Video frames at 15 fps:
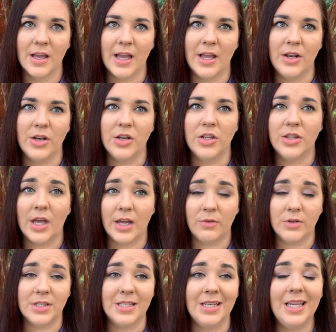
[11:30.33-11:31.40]
and that
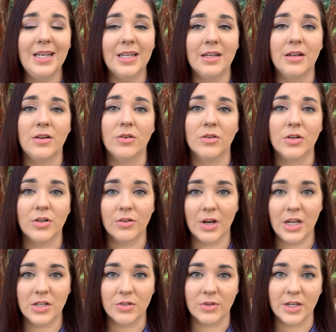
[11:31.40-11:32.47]
was needed in order to
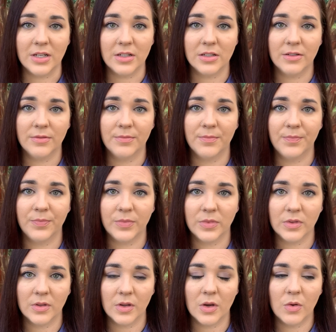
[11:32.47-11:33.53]
graduate.
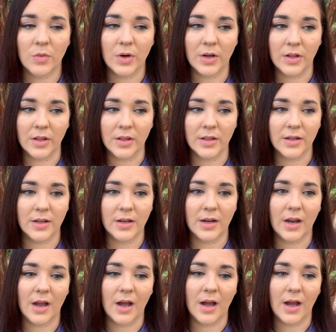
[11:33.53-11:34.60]
Well,
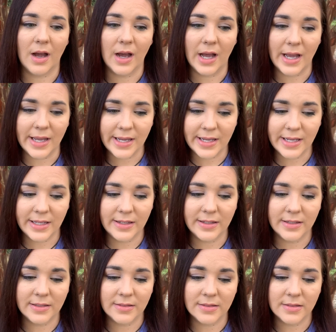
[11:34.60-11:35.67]
I
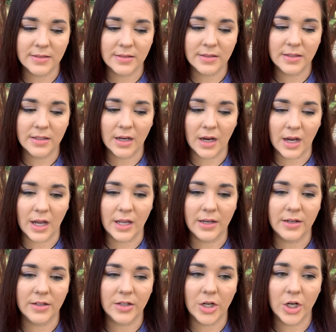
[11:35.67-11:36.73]
got
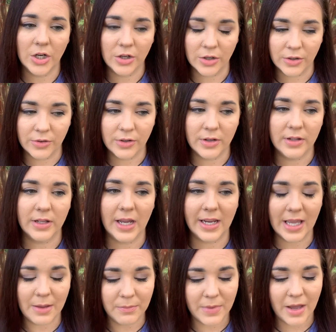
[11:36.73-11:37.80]
hurt. I
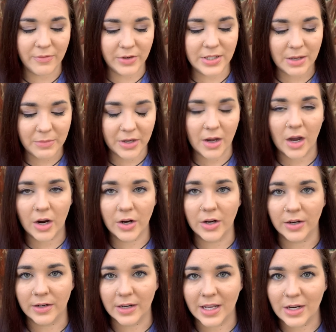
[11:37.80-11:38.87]
kept, every time I got
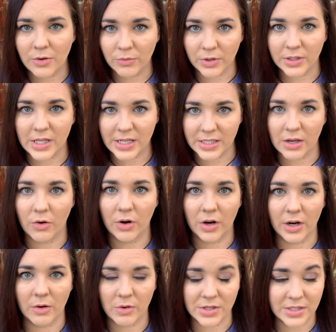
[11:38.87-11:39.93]
hurt, I didn't realize how
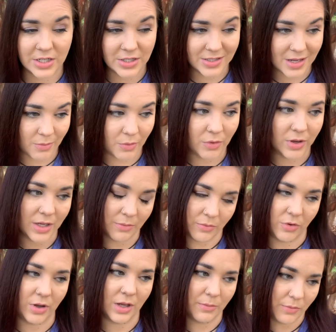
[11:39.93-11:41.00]
hurt I was and I just kept going, kept
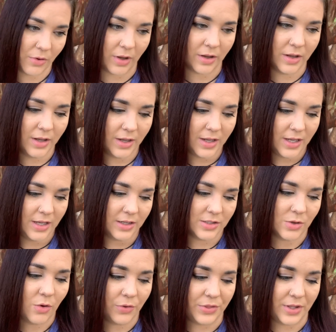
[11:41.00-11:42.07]
going, kept going. Because
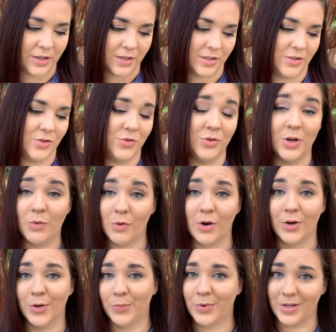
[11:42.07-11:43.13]
the whole thing is drink
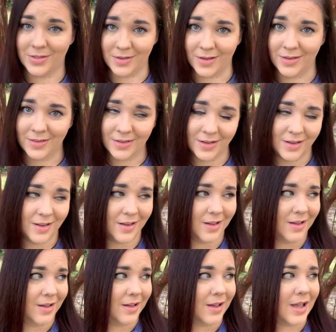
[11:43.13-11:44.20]
water, press on.
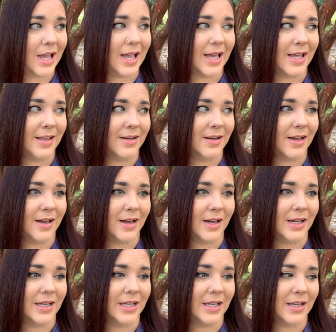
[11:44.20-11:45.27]
And
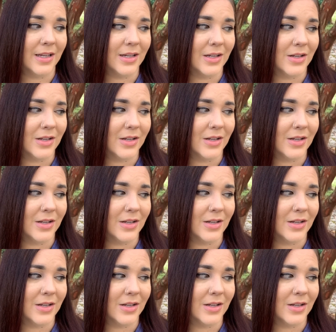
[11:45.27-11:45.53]
I